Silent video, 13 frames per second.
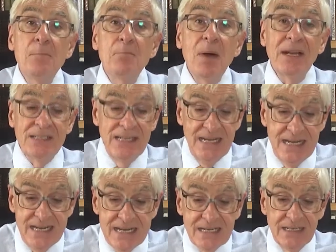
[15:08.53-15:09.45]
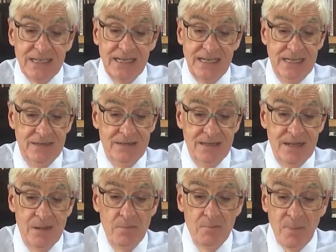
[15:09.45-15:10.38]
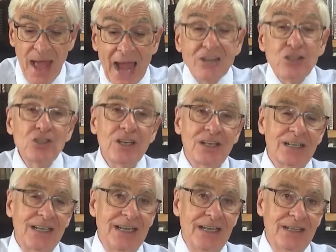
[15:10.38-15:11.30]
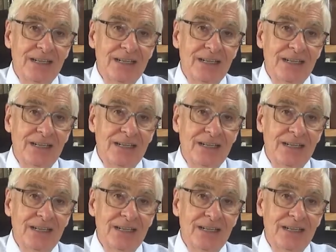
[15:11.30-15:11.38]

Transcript: but eagerly, passionately."